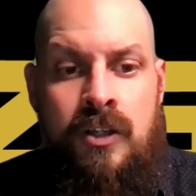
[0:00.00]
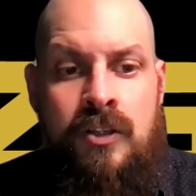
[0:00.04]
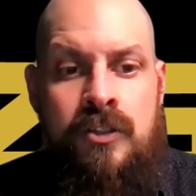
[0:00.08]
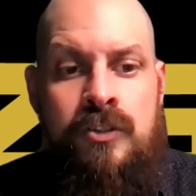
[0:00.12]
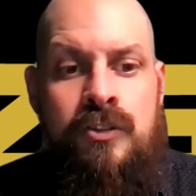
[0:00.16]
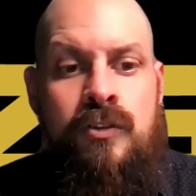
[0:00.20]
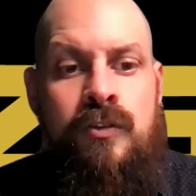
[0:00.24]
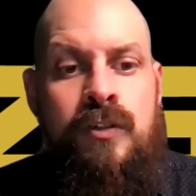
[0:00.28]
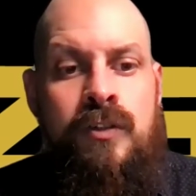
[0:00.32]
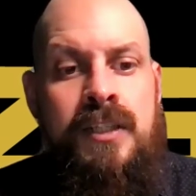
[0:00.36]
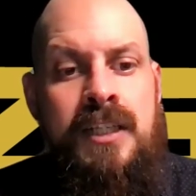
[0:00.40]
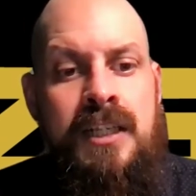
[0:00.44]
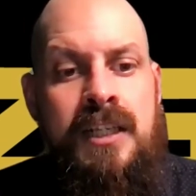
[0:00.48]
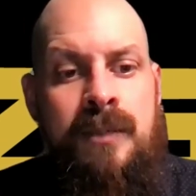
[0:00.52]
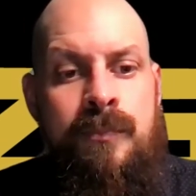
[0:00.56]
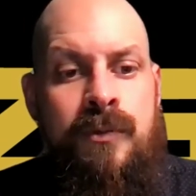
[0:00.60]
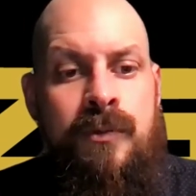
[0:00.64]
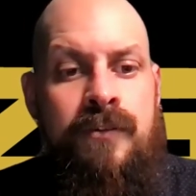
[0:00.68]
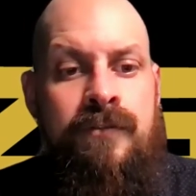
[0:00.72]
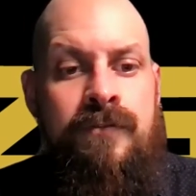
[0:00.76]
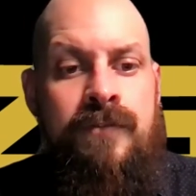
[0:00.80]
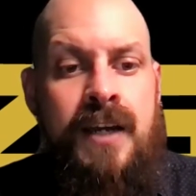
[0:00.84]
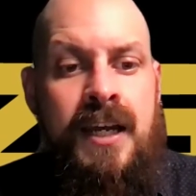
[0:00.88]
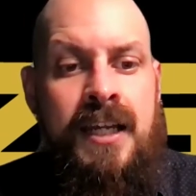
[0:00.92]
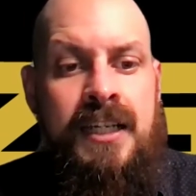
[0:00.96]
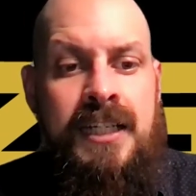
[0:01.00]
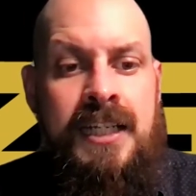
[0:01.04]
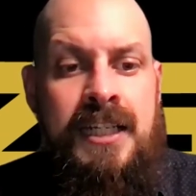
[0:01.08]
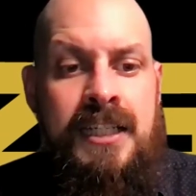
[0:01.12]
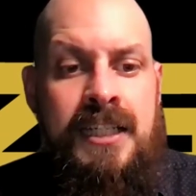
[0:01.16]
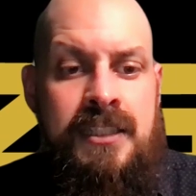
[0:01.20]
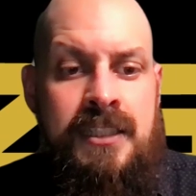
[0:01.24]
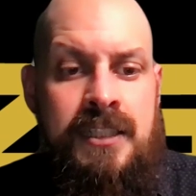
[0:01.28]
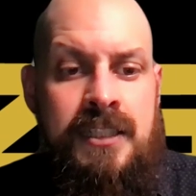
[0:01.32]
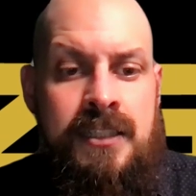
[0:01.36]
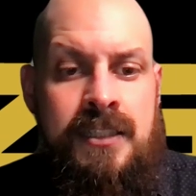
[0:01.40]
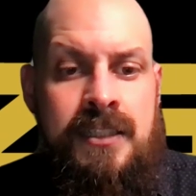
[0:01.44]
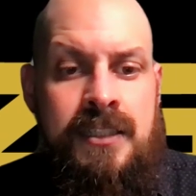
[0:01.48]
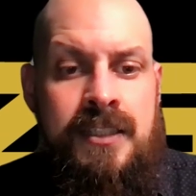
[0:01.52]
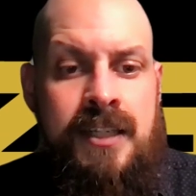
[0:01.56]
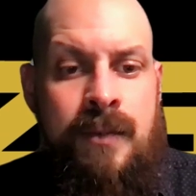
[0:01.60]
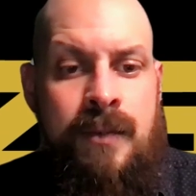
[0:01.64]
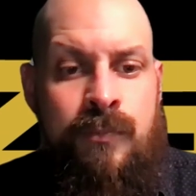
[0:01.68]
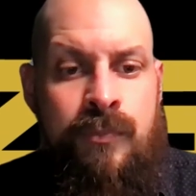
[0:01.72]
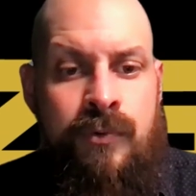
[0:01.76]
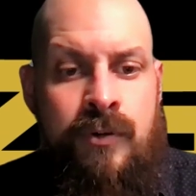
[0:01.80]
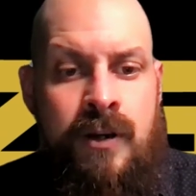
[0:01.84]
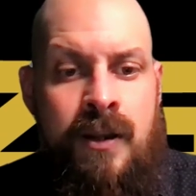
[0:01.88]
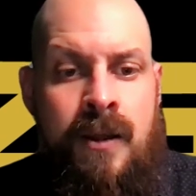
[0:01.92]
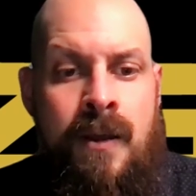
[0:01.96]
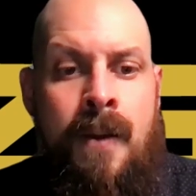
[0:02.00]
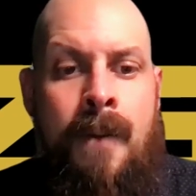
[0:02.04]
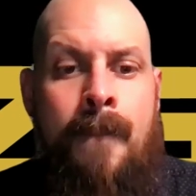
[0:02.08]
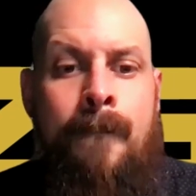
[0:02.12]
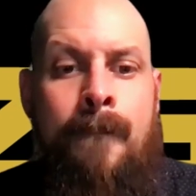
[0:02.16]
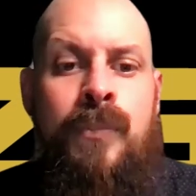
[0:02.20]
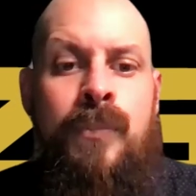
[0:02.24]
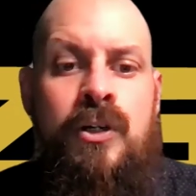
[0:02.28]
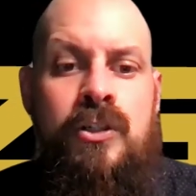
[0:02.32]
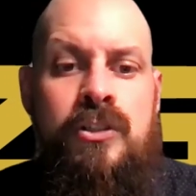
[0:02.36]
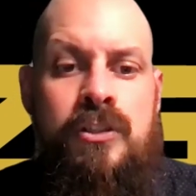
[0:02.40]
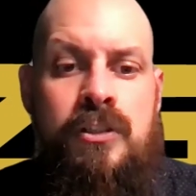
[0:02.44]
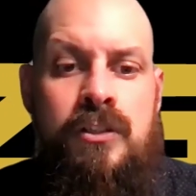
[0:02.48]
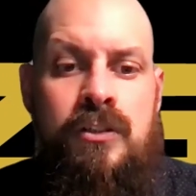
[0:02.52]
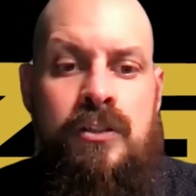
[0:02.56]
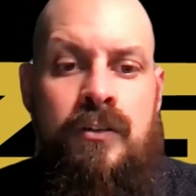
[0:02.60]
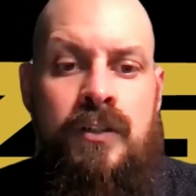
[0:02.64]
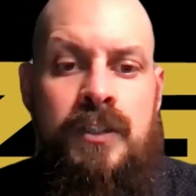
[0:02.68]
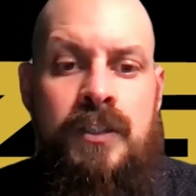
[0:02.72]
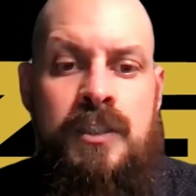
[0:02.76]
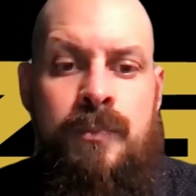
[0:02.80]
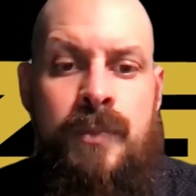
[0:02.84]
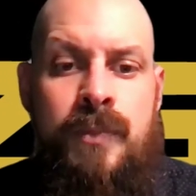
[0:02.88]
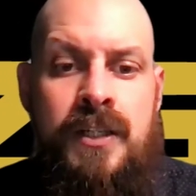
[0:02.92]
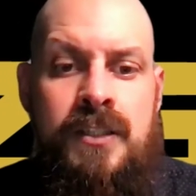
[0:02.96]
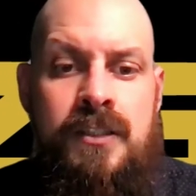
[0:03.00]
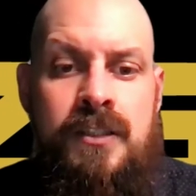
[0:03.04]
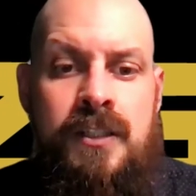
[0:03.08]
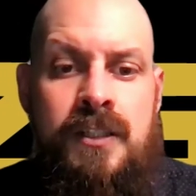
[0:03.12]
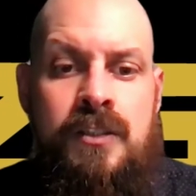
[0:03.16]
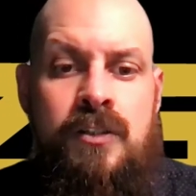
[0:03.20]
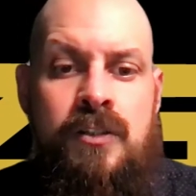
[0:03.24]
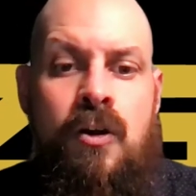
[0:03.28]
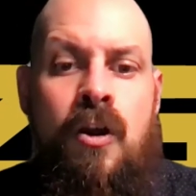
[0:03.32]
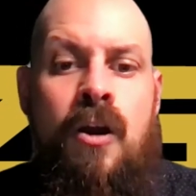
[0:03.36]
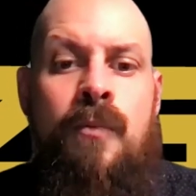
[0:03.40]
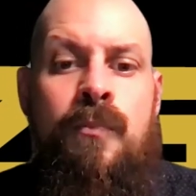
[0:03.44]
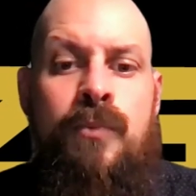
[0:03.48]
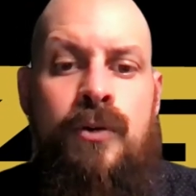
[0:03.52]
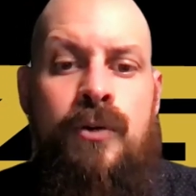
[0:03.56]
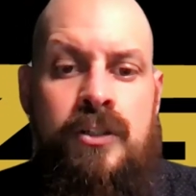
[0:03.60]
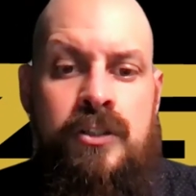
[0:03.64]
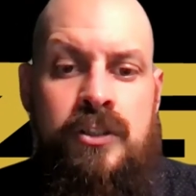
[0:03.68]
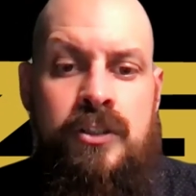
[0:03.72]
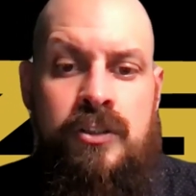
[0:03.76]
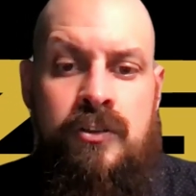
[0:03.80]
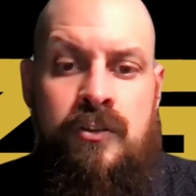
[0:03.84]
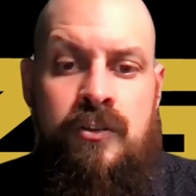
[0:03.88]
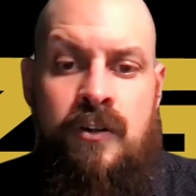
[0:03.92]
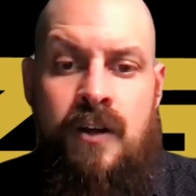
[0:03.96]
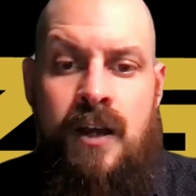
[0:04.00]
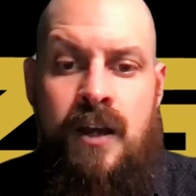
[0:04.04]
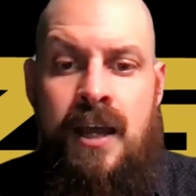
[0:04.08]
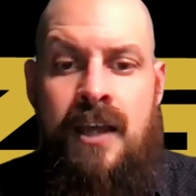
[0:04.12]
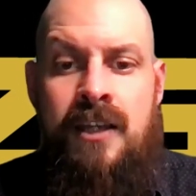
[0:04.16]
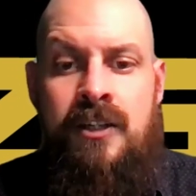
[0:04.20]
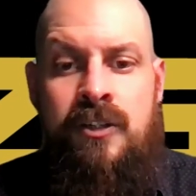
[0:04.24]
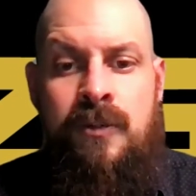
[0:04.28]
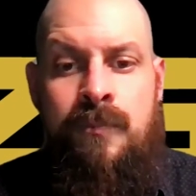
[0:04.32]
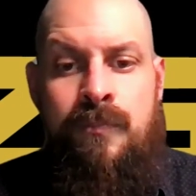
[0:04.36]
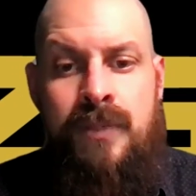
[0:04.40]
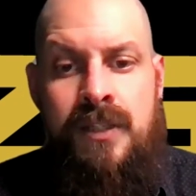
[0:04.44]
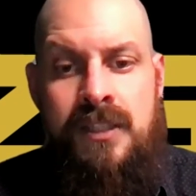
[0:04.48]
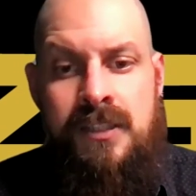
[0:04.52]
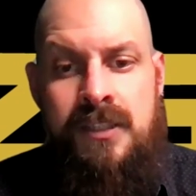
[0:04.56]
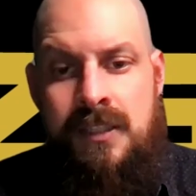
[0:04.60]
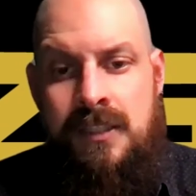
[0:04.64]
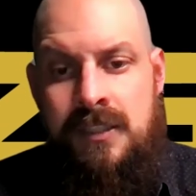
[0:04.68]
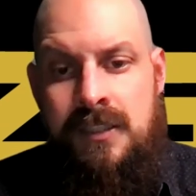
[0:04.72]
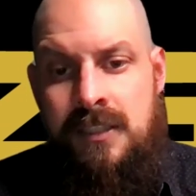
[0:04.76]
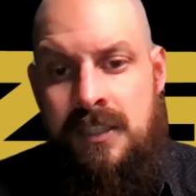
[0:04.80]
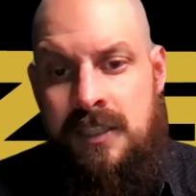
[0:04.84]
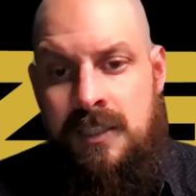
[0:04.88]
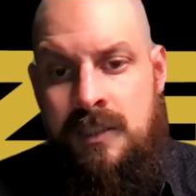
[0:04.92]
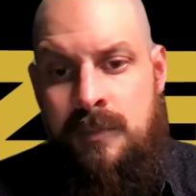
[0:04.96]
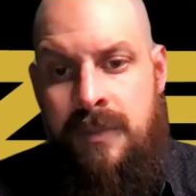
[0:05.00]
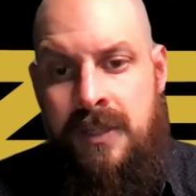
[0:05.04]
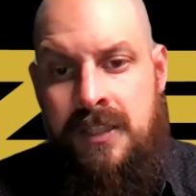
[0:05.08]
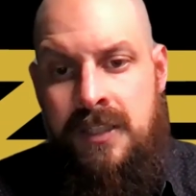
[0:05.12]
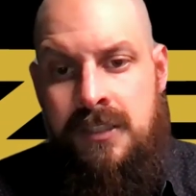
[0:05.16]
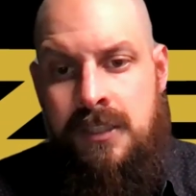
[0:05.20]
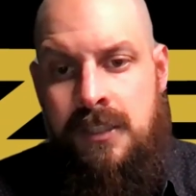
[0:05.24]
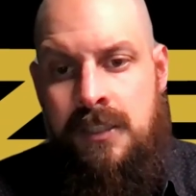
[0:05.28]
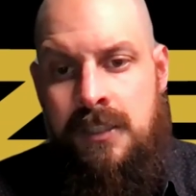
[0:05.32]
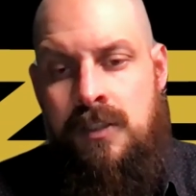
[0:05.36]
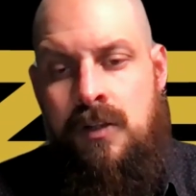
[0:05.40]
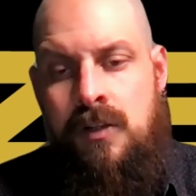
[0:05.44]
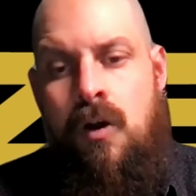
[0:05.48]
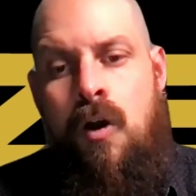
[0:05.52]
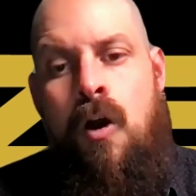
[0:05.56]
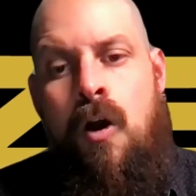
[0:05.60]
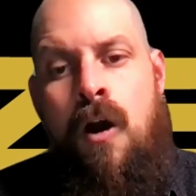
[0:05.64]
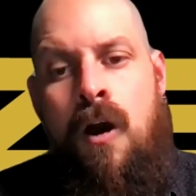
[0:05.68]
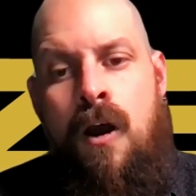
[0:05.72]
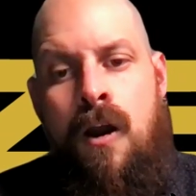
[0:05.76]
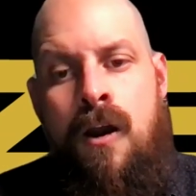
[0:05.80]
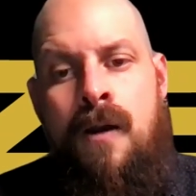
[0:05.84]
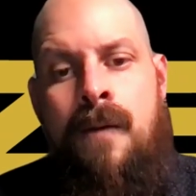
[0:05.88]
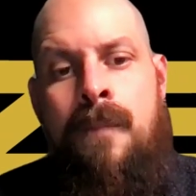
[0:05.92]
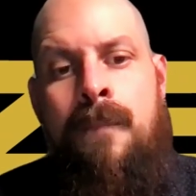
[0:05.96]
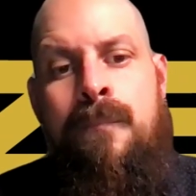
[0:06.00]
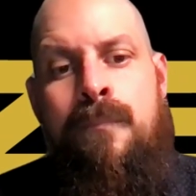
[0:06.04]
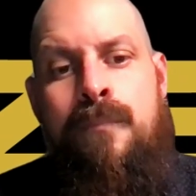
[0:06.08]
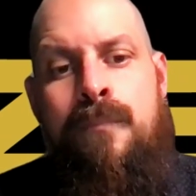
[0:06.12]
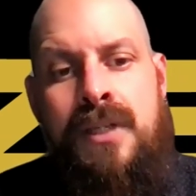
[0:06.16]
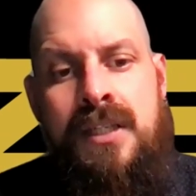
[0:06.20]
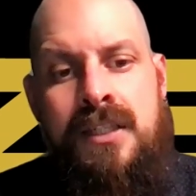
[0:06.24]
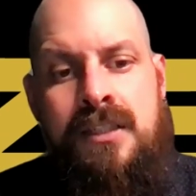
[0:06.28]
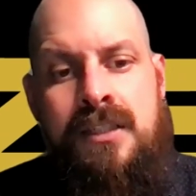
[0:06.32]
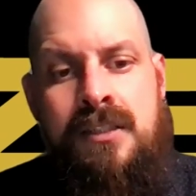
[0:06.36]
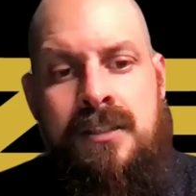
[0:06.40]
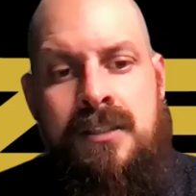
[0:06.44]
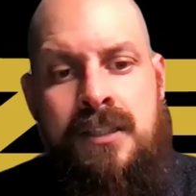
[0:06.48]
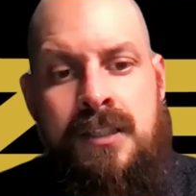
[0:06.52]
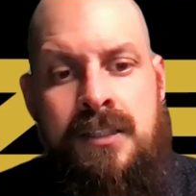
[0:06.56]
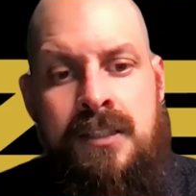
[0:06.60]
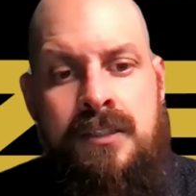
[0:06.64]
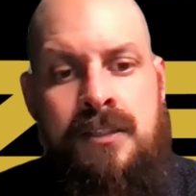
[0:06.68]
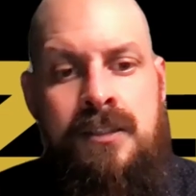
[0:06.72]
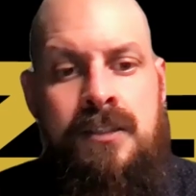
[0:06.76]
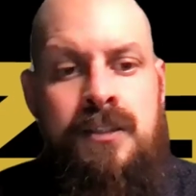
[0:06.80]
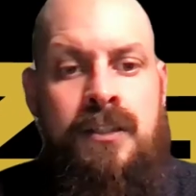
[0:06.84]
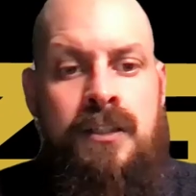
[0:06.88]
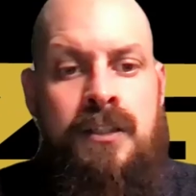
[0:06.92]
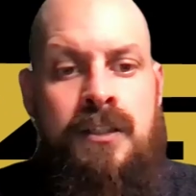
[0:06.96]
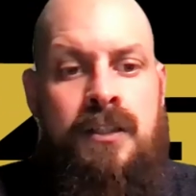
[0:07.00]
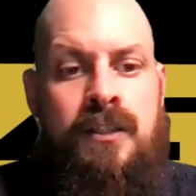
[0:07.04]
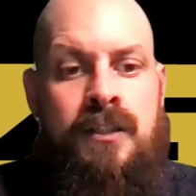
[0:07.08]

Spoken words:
So keep your finances separate. Personal expenses are personal and your business expenses are business.